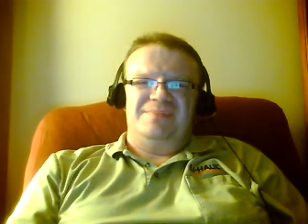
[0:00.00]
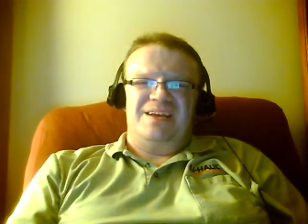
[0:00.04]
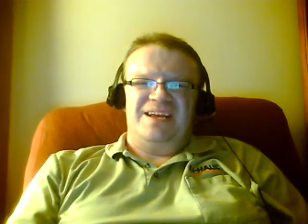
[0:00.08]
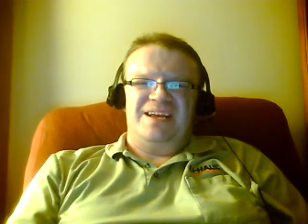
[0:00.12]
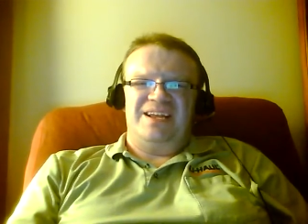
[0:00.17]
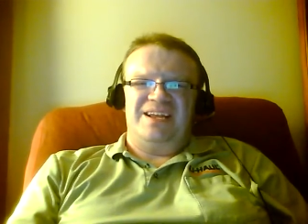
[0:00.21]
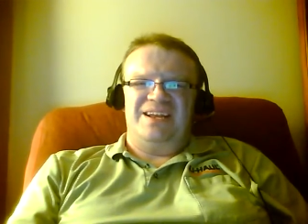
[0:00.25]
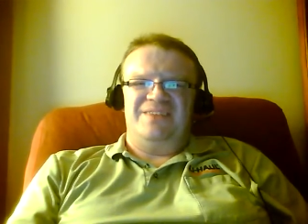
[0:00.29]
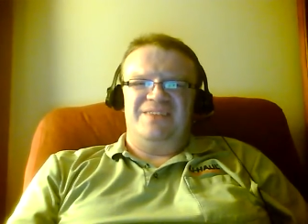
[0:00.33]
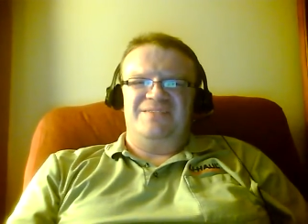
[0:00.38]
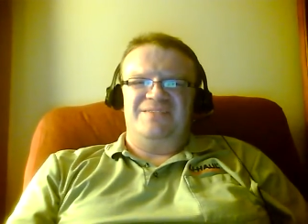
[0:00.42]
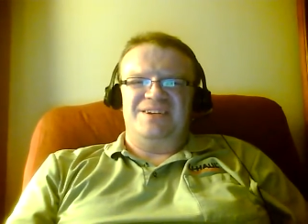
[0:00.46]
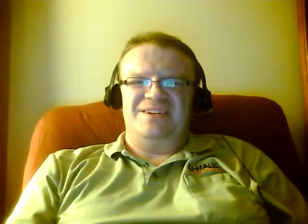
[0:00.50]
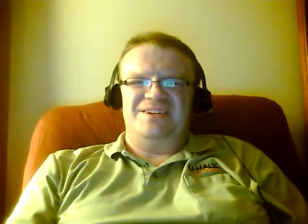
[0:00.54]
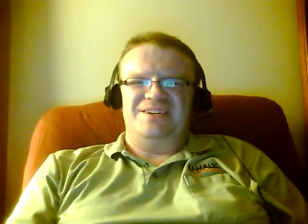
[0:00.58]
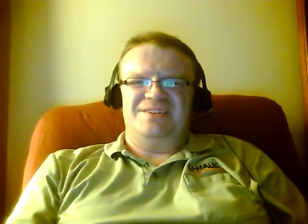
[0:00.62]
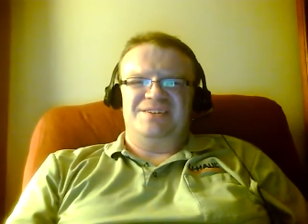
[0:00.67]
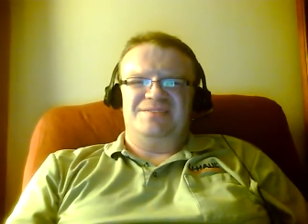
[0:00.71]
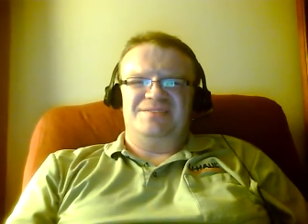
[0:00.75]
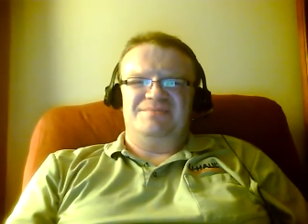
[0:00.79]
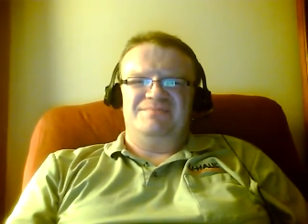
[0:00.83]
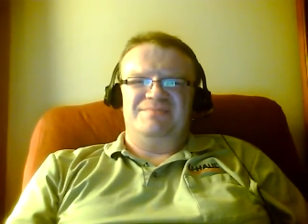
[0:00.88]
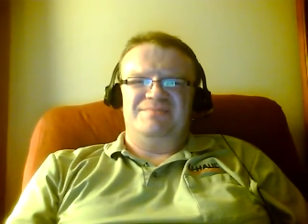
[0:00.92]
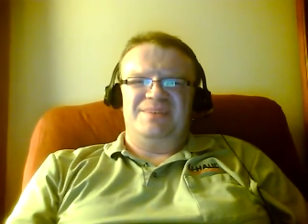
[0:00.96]

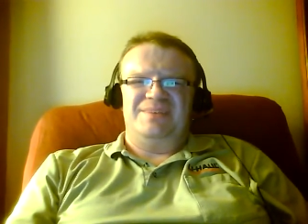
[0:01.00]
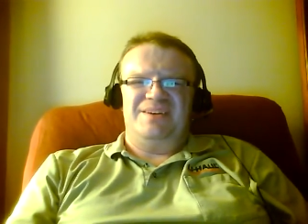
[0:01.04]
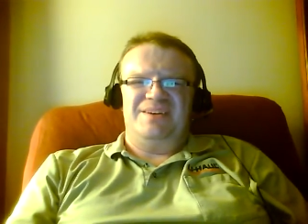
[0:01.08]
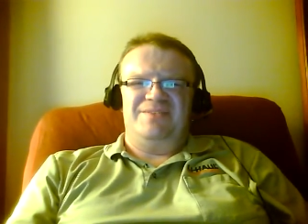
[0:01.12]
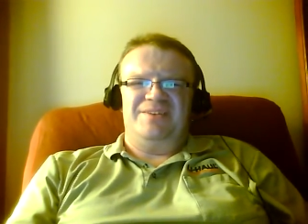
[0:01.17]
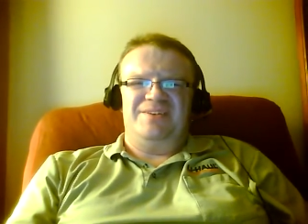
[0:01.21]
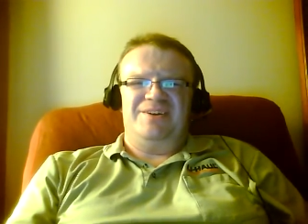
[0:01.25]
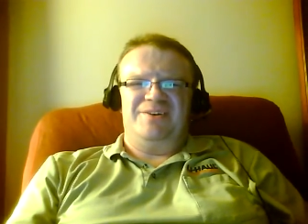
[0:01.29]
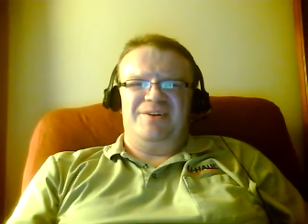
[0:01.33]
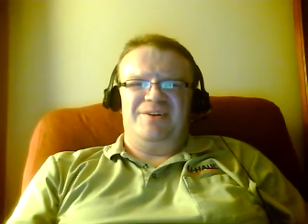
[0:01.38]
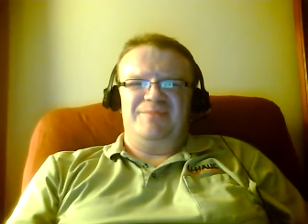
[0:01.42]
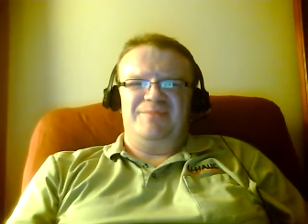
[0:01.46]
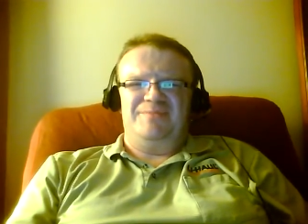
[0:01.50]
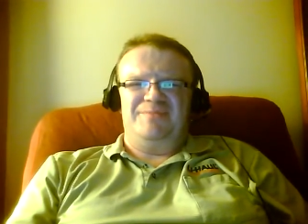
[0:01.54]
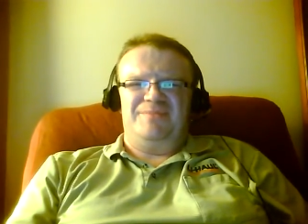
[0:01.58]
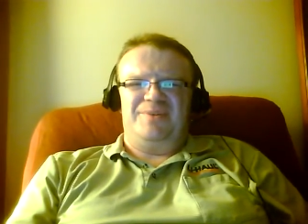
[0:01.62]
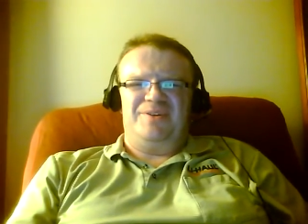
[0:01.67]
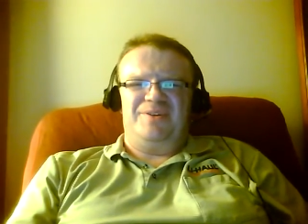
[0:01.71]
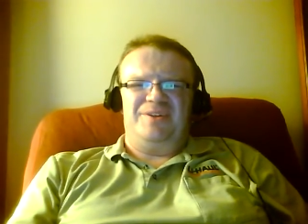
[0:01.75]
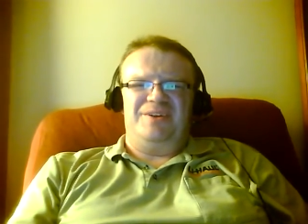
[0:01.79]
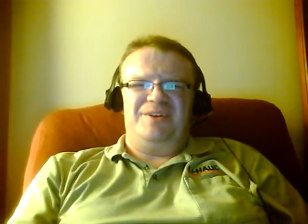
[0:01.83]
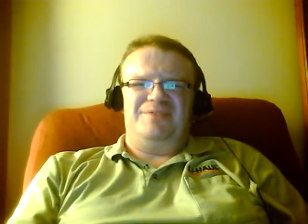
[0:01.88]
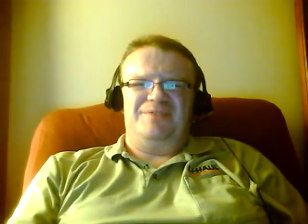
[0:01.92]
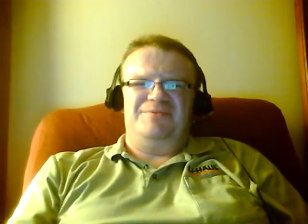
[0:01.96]
individual, even though I'm
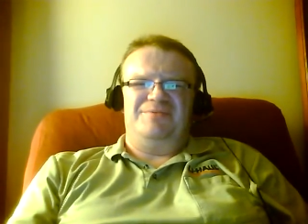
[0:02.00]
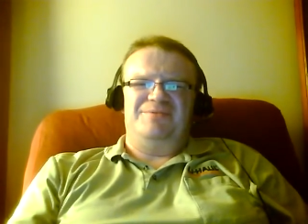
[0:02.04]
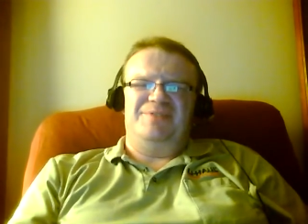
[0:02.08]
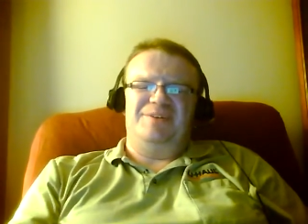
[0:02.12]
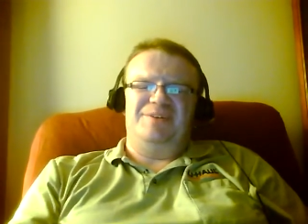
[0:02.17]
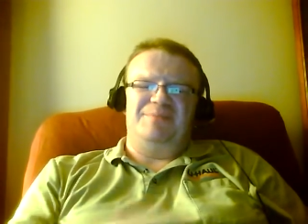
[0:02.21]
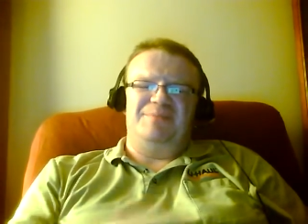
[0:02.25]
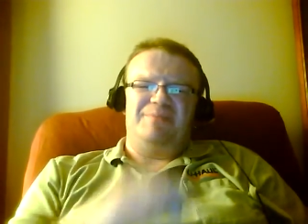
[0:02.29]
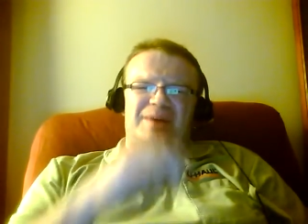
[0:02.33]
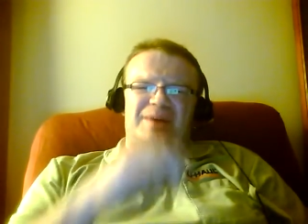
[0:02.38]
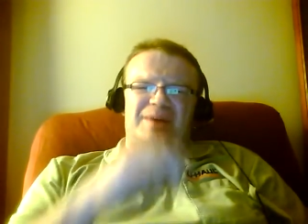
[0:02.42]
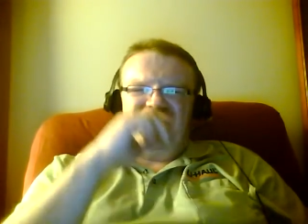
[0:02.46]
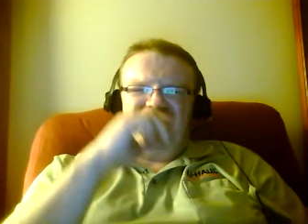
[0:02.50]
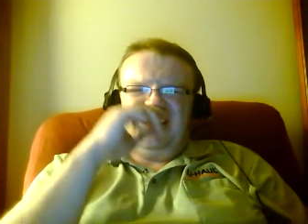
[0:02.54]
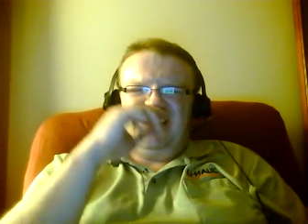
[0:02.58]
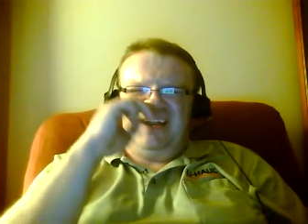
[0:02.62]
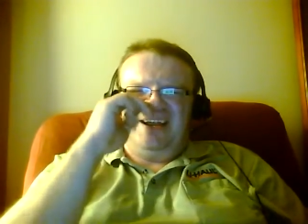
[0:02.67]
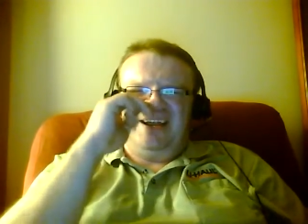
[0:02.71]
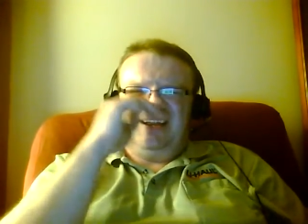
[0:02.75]
only one body.